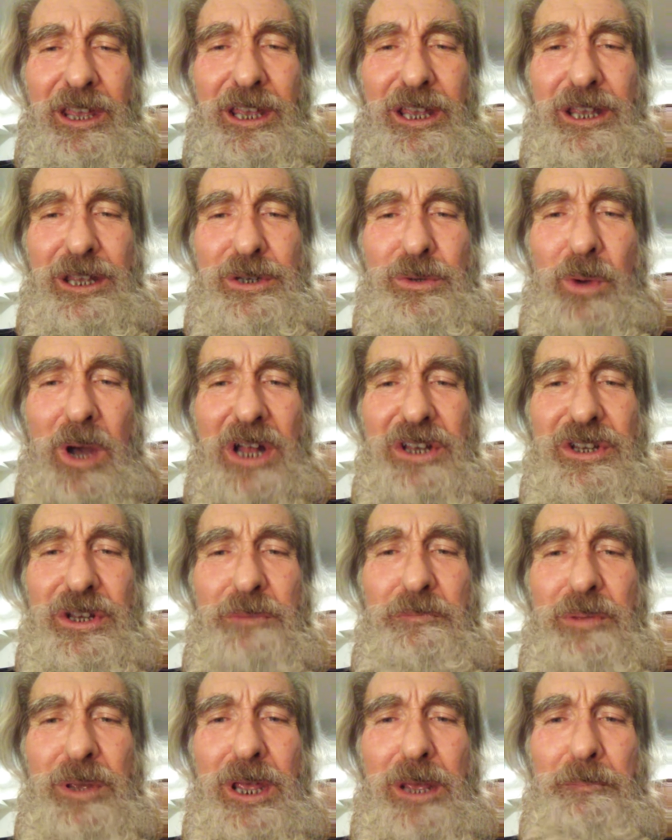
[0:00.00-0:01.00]
He's
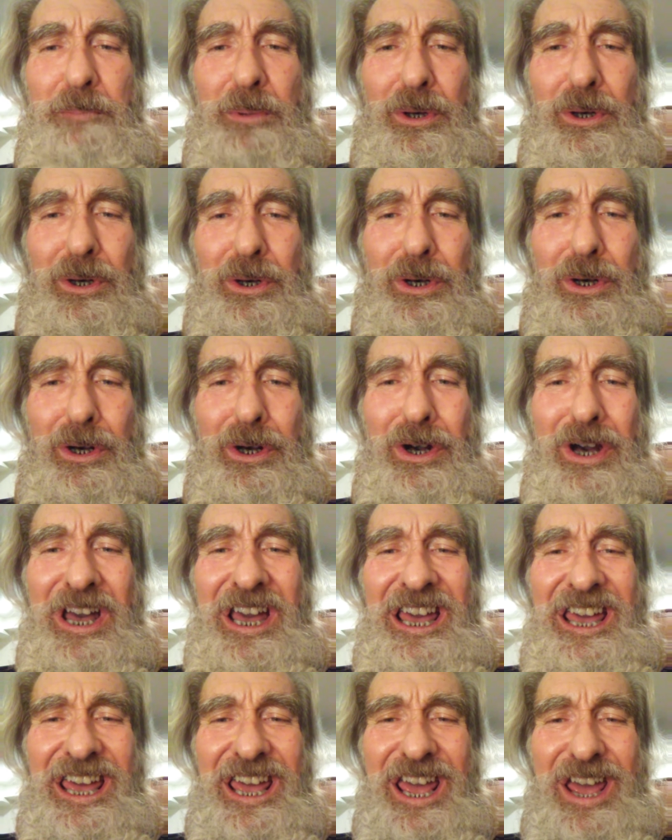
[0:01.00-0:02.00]
watching people
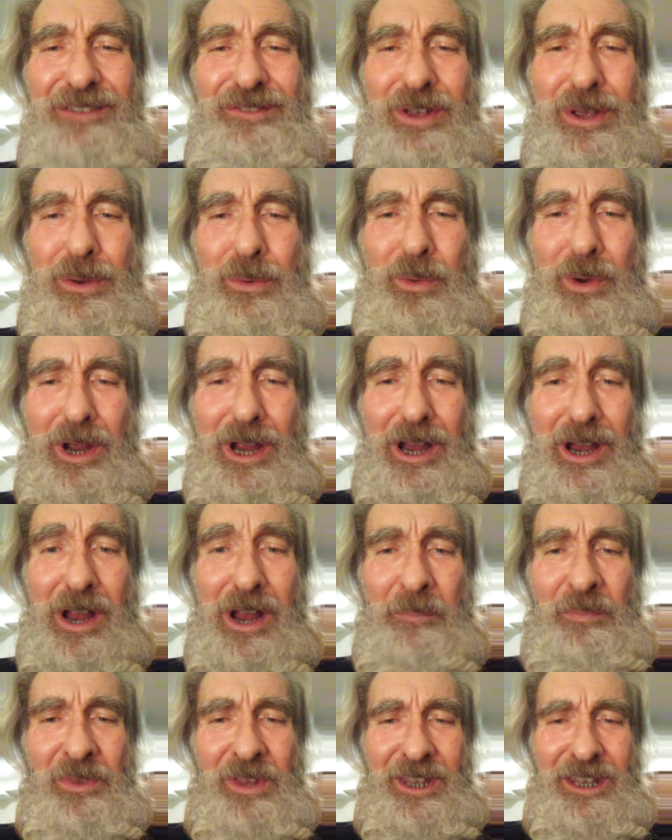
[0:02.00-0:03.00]
everywhere.
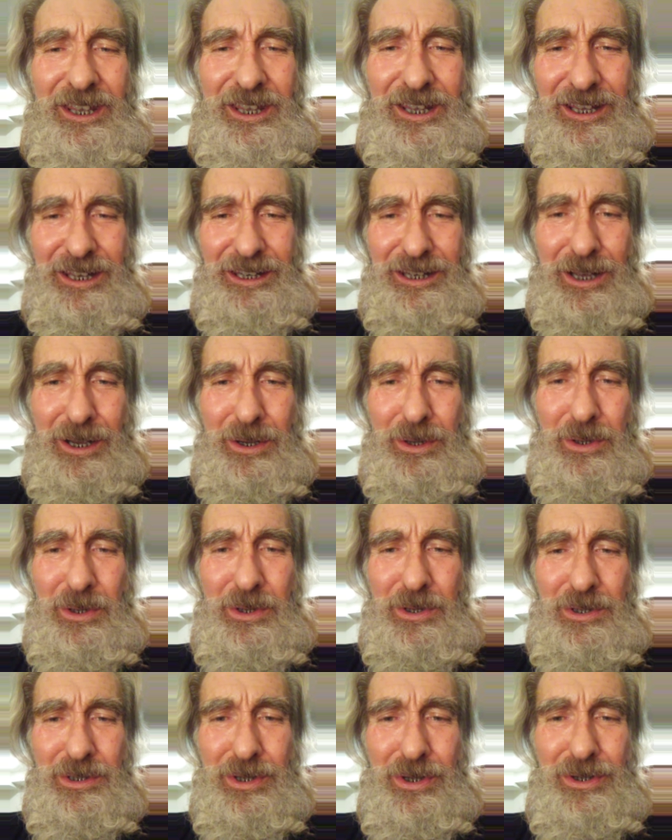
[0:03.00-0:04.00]
He
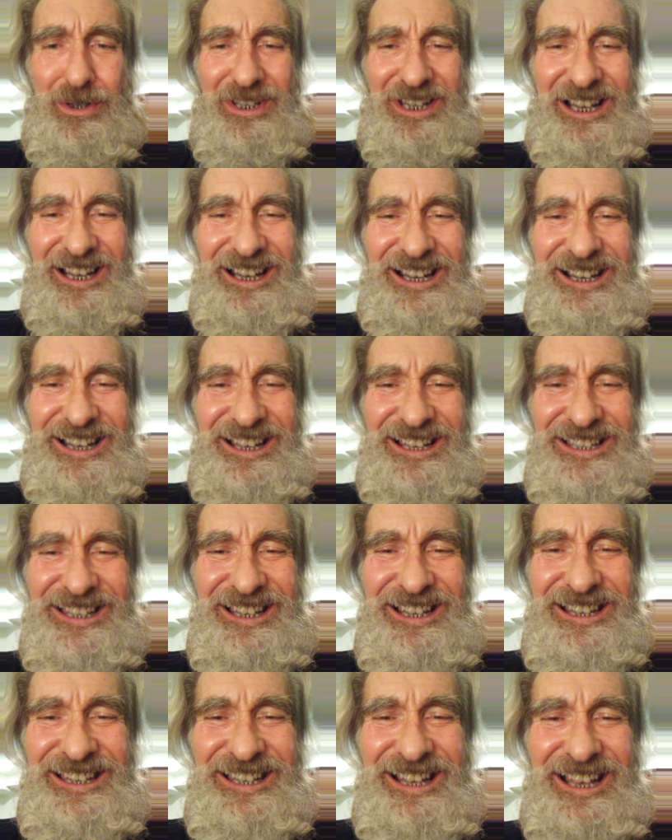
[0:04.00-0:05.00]
knows who does
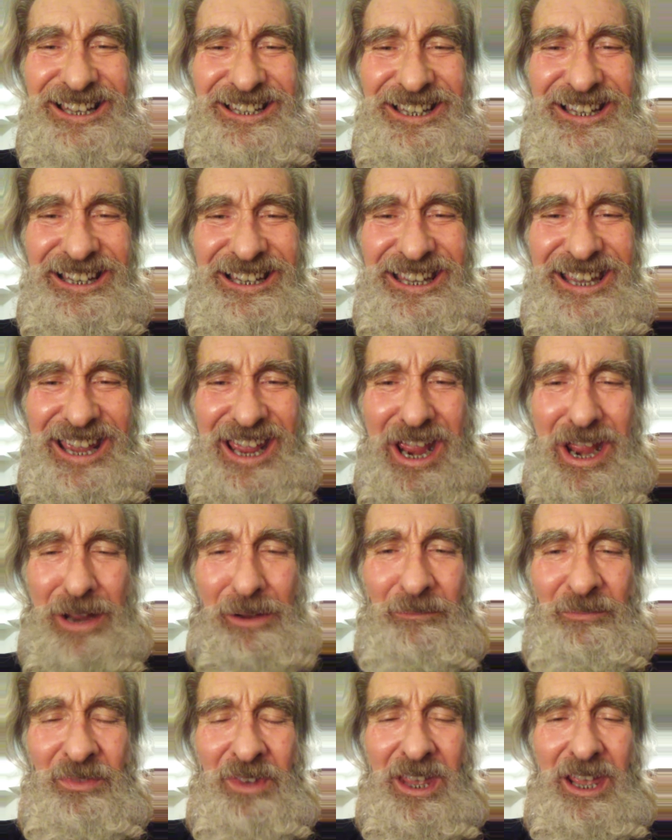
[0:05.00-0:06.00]
and doesn't care.
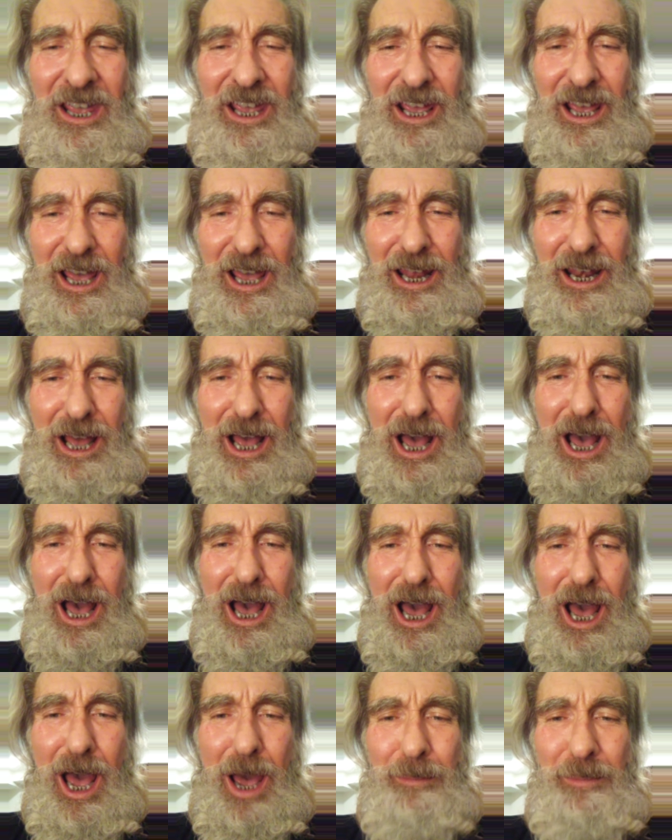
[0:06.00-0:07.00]
And
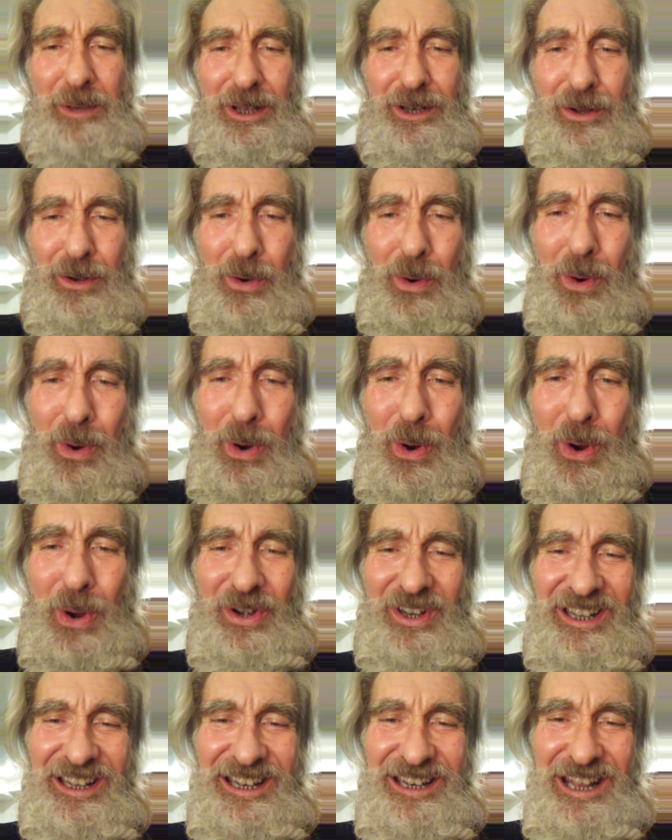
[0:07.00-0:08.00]
I'm an
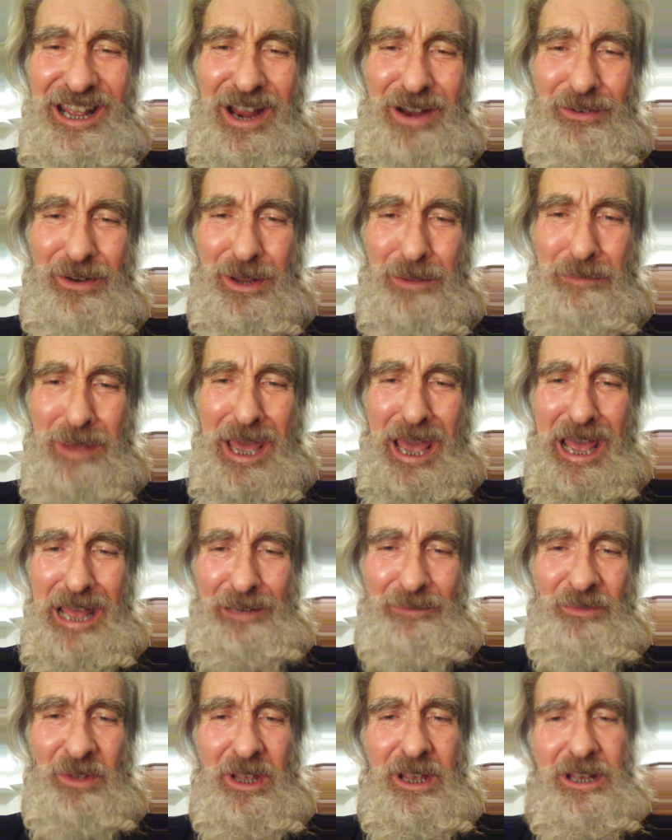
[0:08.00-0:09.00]
ordinary
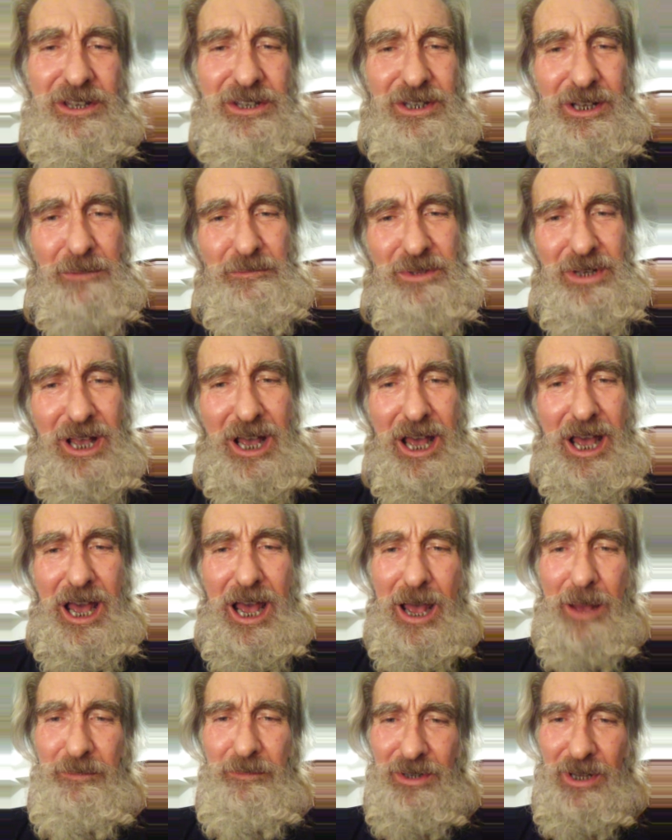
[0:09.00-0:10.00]
man.
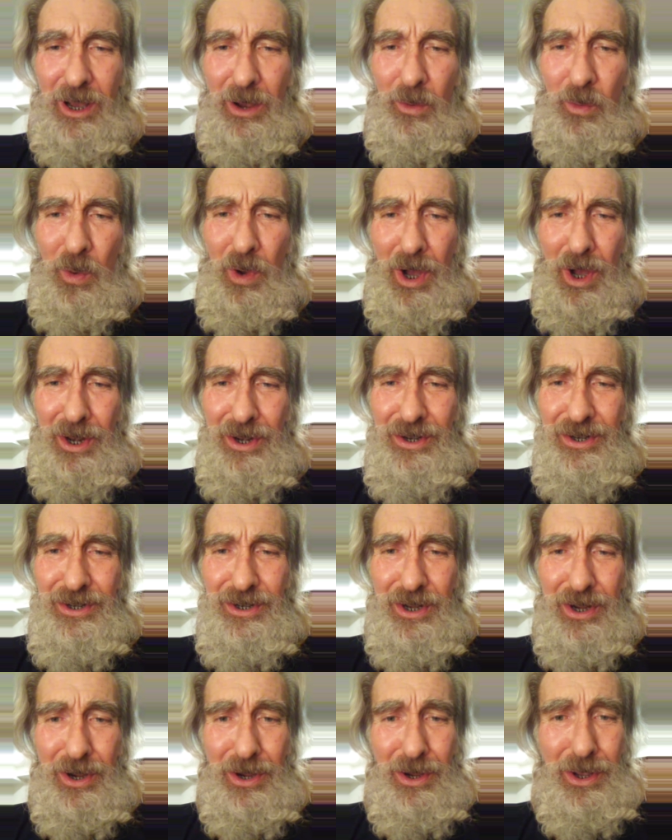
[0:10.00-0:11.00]
Sometimes I
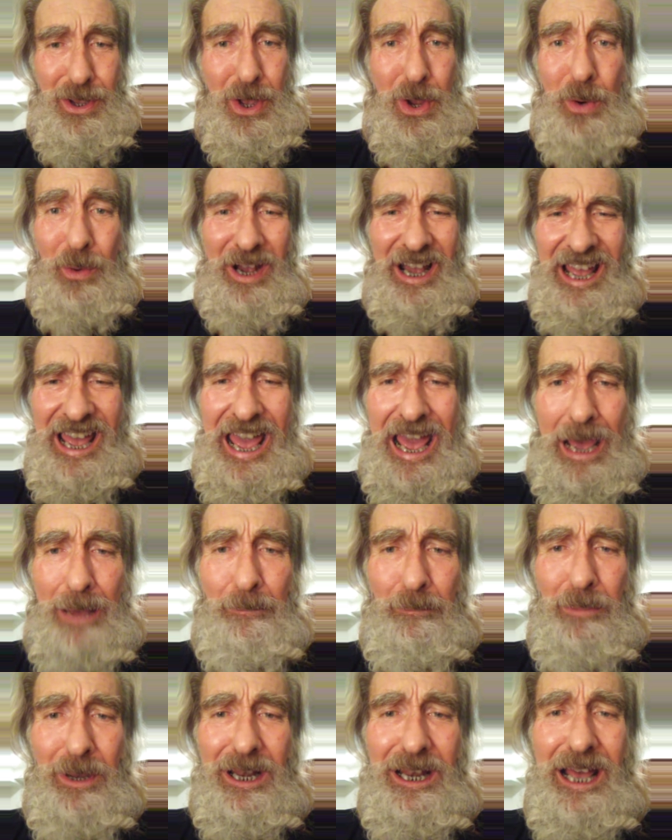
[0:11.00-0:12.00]
wonder who I
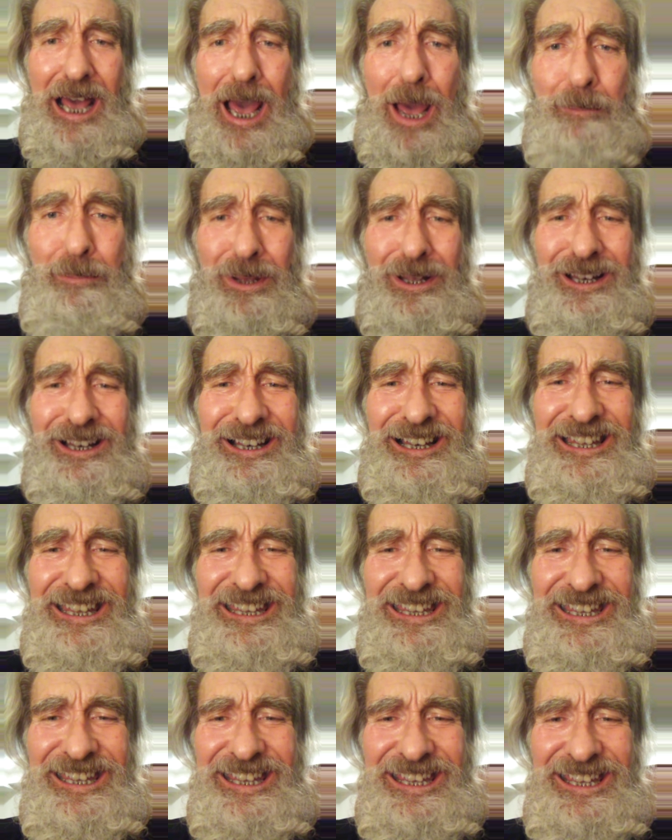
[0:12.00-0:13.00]
am, but I
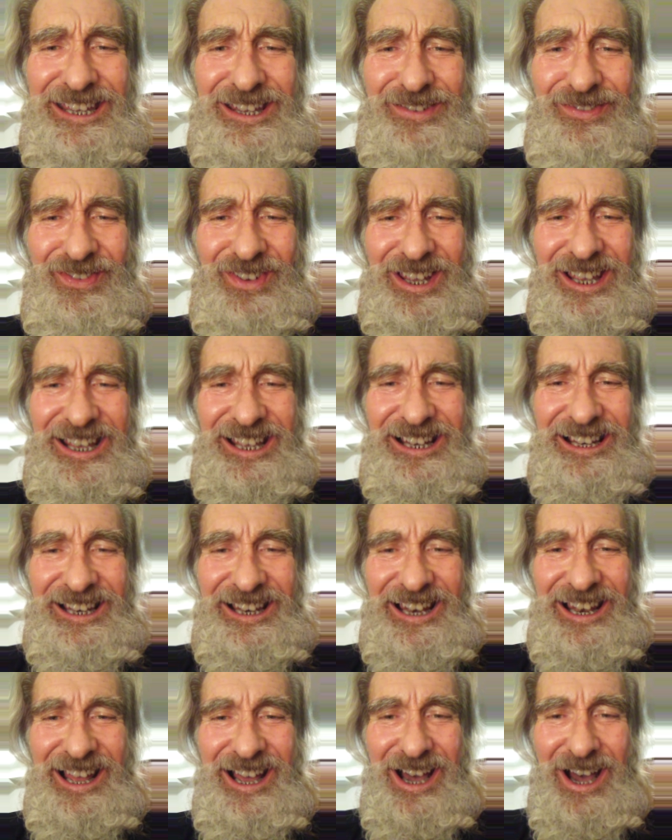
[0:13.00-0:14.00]
believe
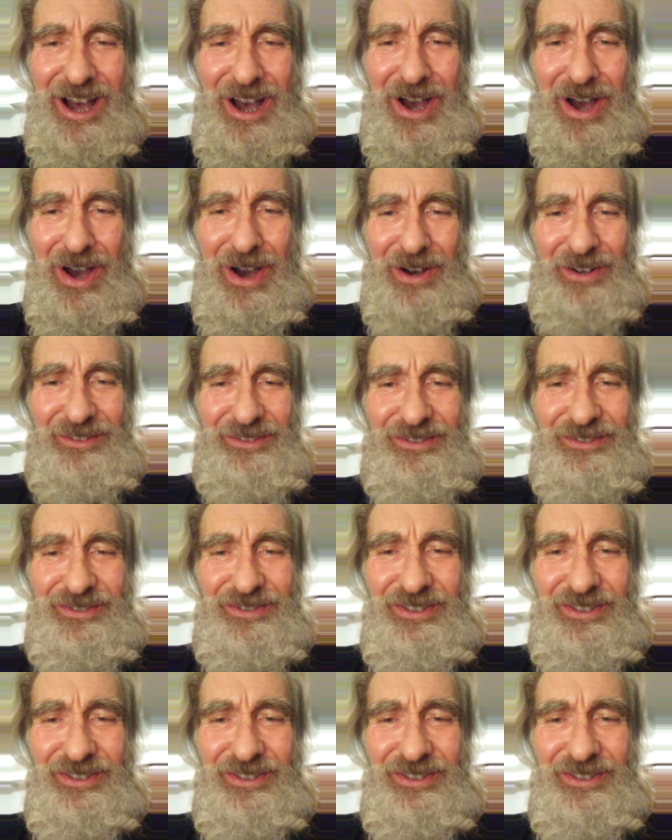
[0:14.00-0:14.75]
in love.